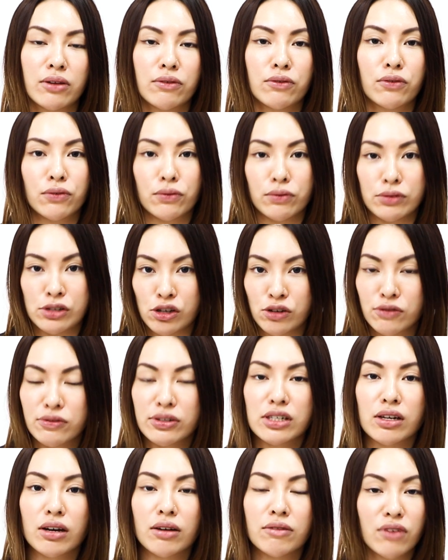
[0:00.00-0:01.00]
the
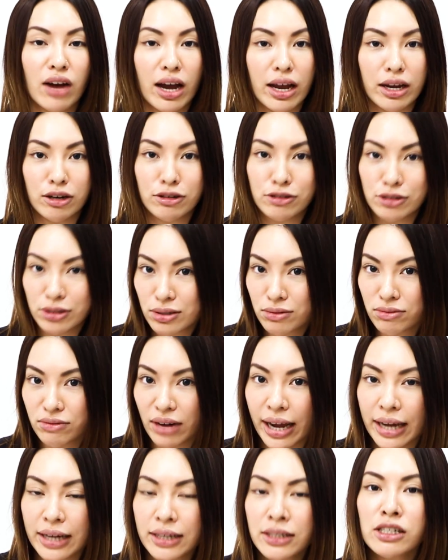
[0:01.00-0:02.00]
Juvederm Vicrous
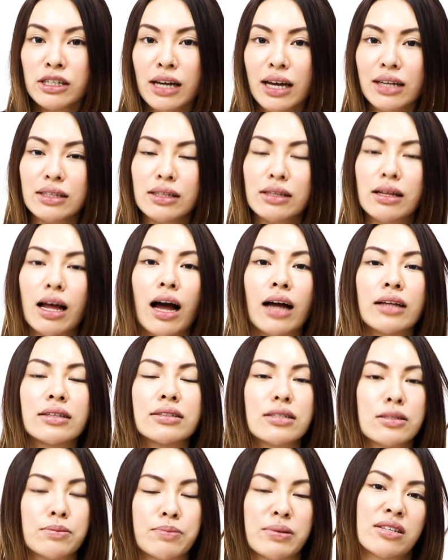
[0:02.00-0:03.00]
range
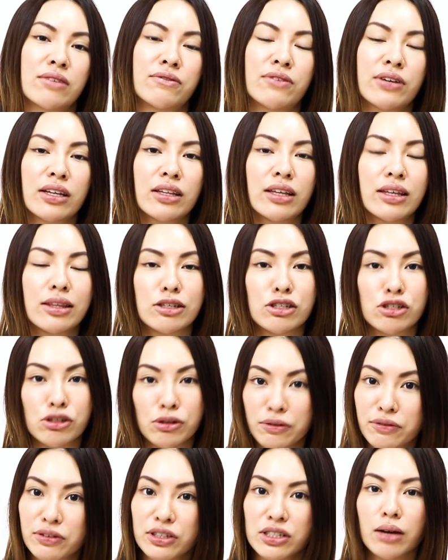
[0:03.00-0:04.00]
and specifically the
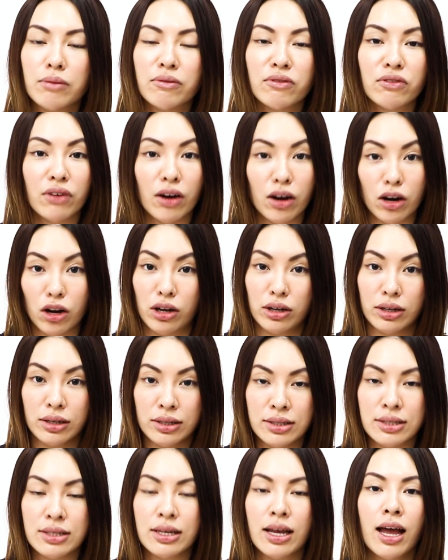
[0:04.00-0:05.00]
Juvederm
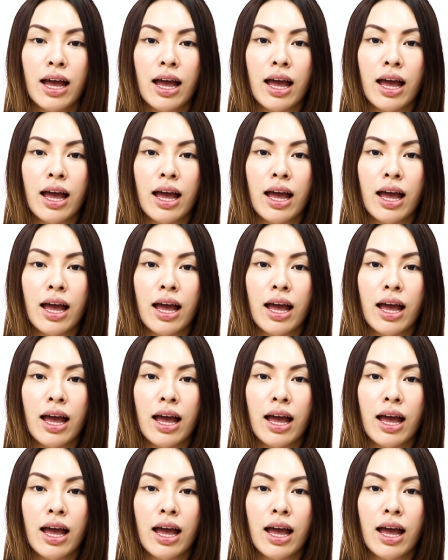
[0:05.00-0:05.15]
Volux.